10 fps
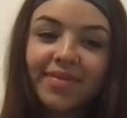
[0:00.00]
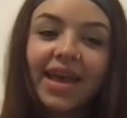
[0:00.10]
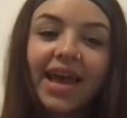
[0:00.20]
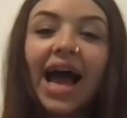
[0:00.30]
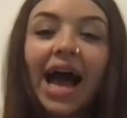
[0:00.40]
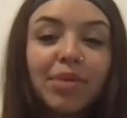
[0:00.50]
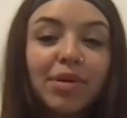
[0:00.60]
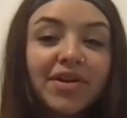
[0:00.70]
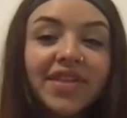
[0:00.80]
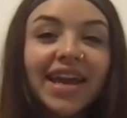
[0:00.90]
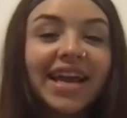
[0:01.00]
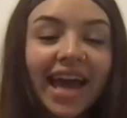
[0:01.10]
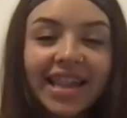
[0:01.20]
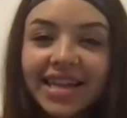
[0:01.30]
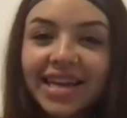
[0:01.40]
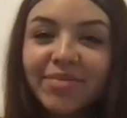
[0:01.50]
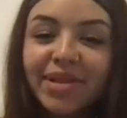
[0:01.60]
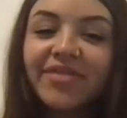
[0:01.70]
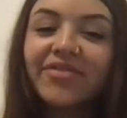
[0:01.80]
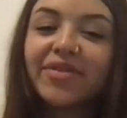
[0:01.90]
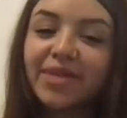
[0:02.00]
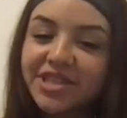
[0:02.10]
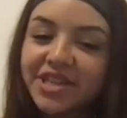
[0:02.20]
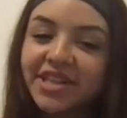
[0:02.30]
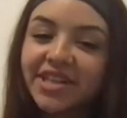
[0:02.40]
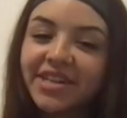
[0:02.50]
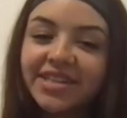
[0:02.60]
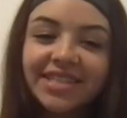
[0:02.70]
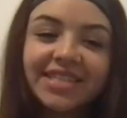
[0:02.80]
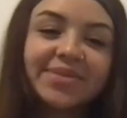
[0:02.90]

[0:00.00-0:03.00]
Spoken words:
Happy birthday to Kayla Niblett from the cheerleaders.